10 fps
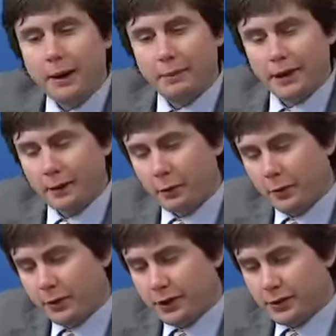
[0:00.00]
But
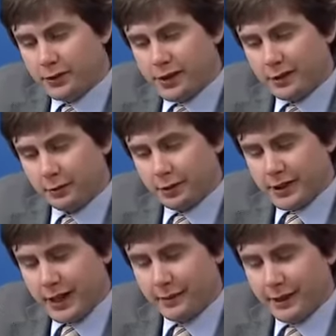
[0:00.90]
when we use
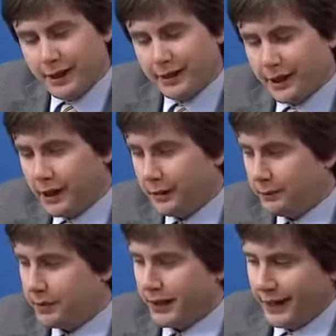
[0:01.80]
retirement income
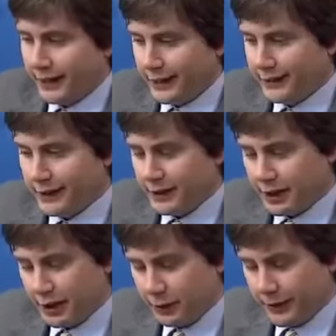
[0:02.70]
planning,
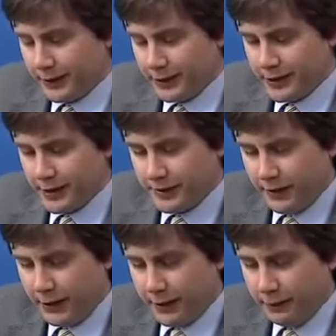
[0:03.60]
it's
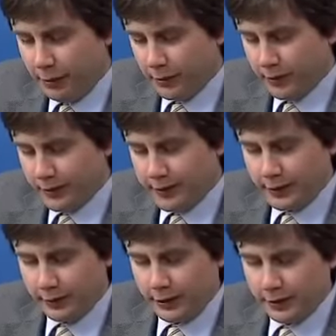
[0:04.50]
very important
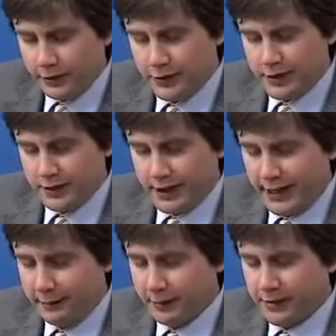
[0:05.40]
that we use the
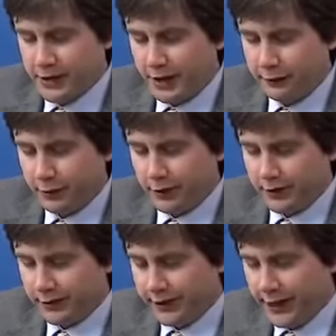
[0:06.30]
type of software
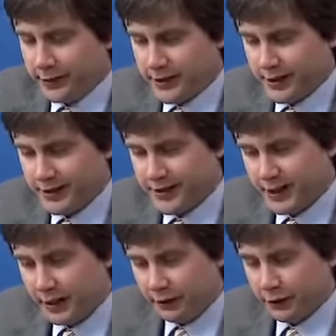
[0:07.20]
that allows us,
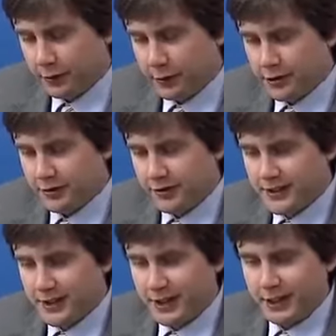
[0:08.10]
for the more
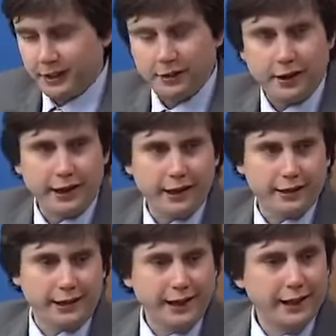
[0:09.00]
sophisticated client
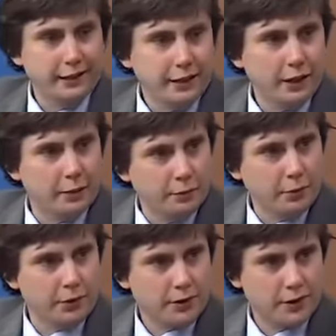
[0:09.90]
and the income
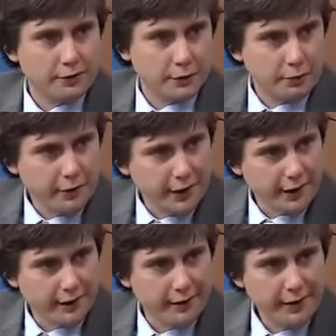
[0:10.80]
portion of the
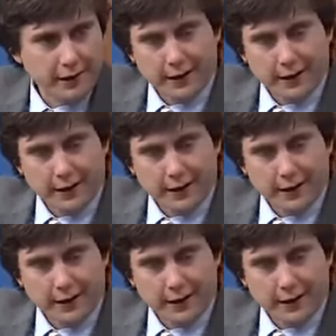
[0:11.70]
plan,